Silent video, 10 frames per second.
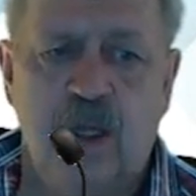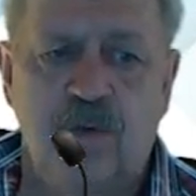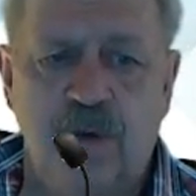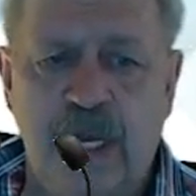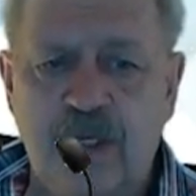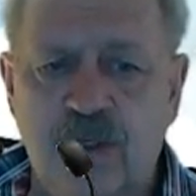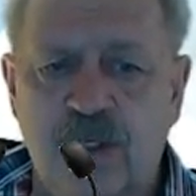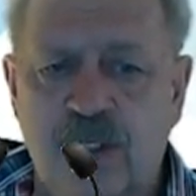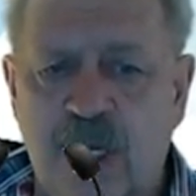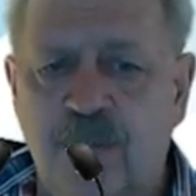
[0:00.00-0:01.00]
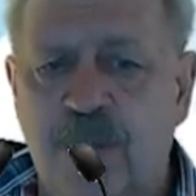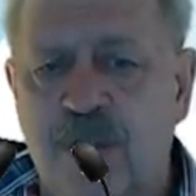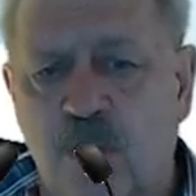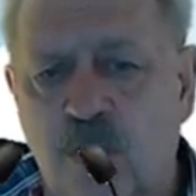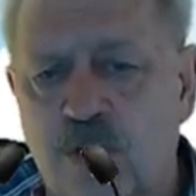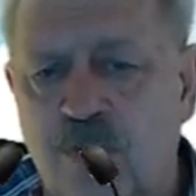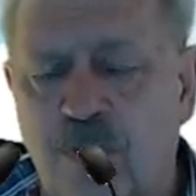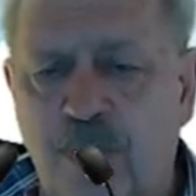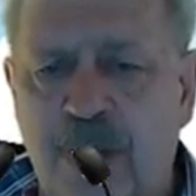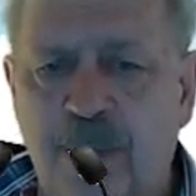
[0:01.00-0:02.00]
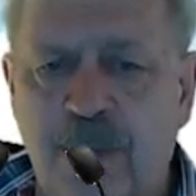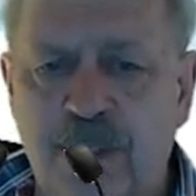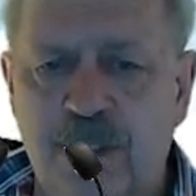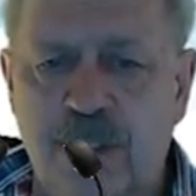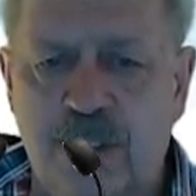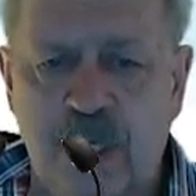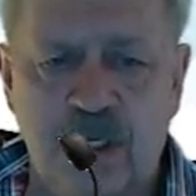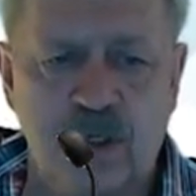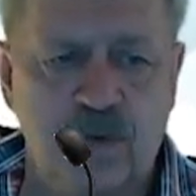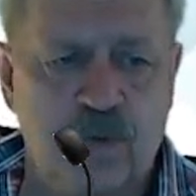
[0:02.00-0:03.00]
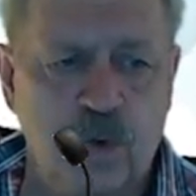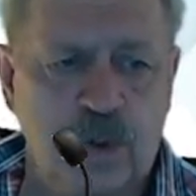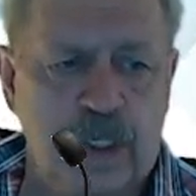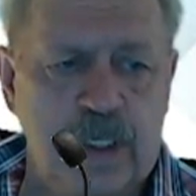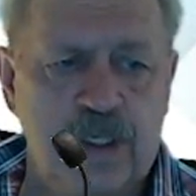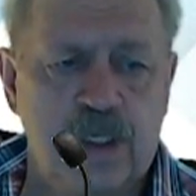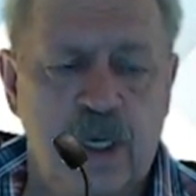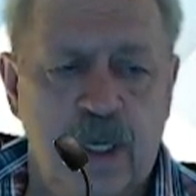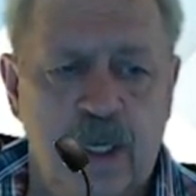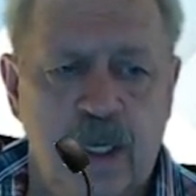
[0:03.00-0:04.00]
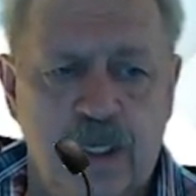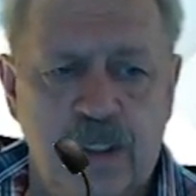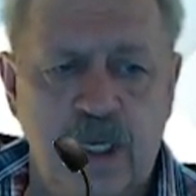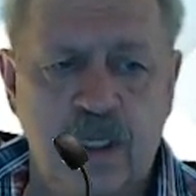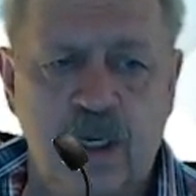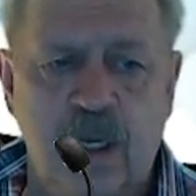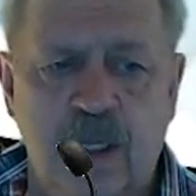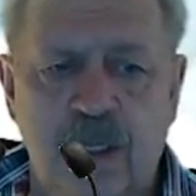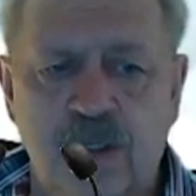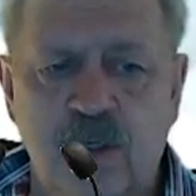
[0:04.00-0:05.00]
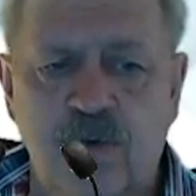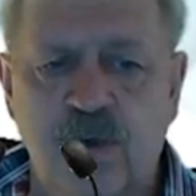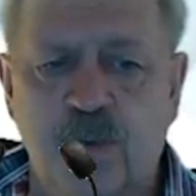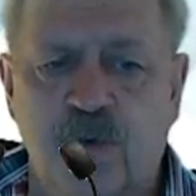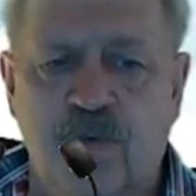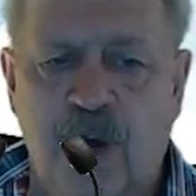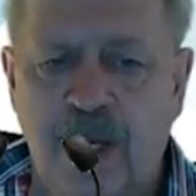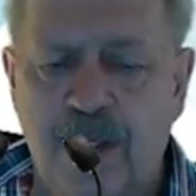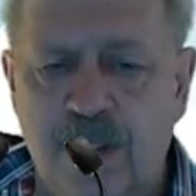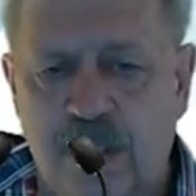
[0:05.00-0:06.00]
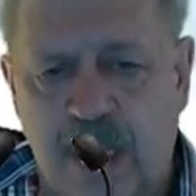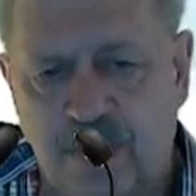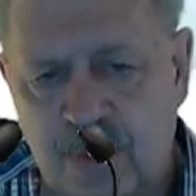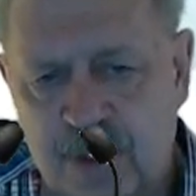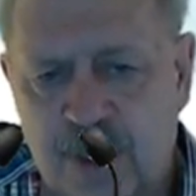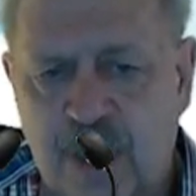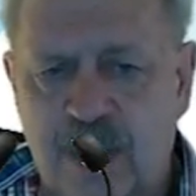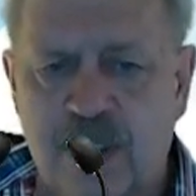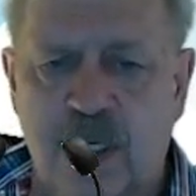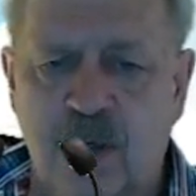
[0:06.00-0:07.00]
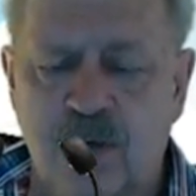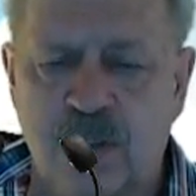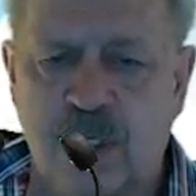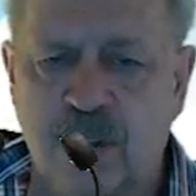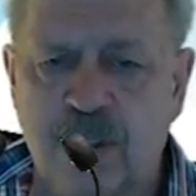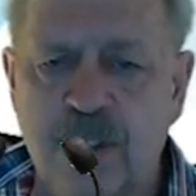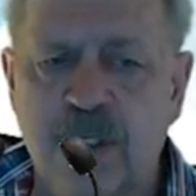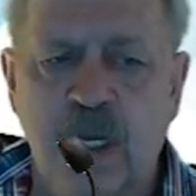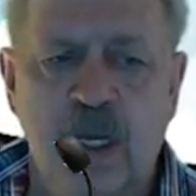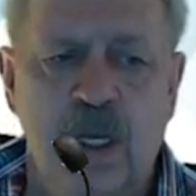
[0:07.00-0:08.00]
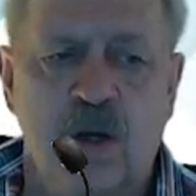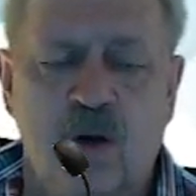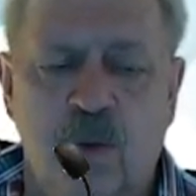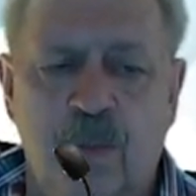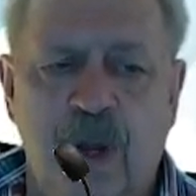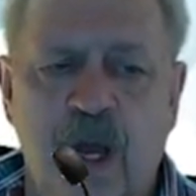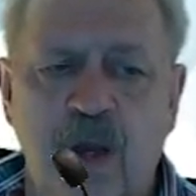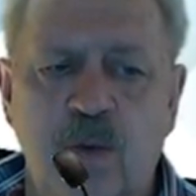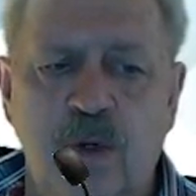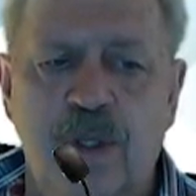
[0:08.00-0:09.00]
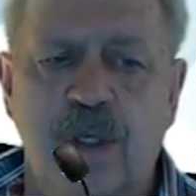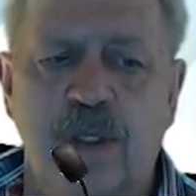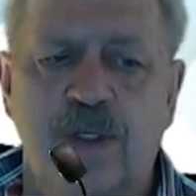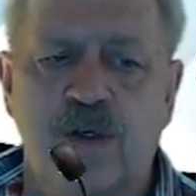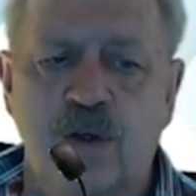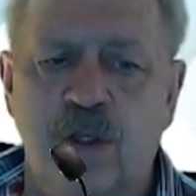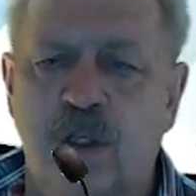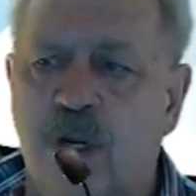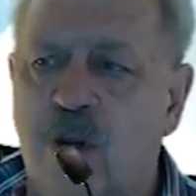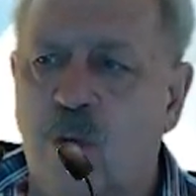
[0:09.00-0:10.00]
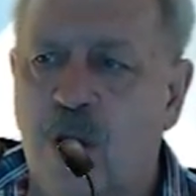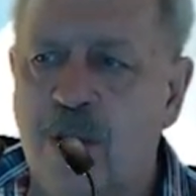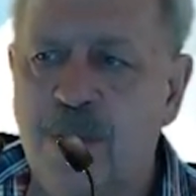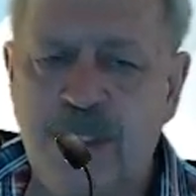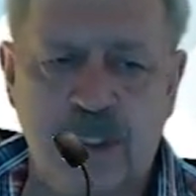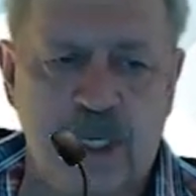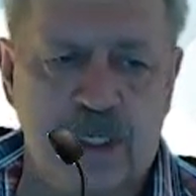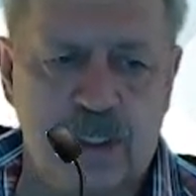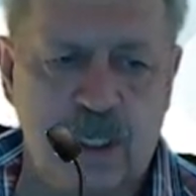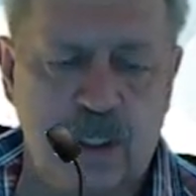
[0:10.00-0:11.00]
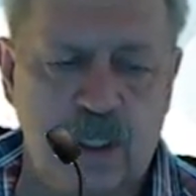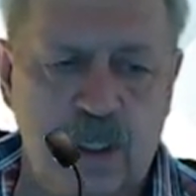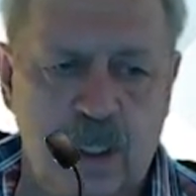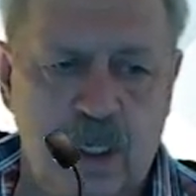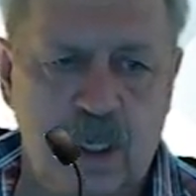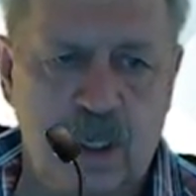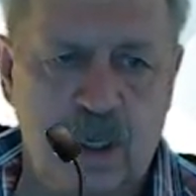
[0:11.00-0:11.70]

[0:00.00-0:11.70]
financial statement, rules of amendments, section 14s, etc., and that service providers, administrators, and consultants comply with certain requirements as set in the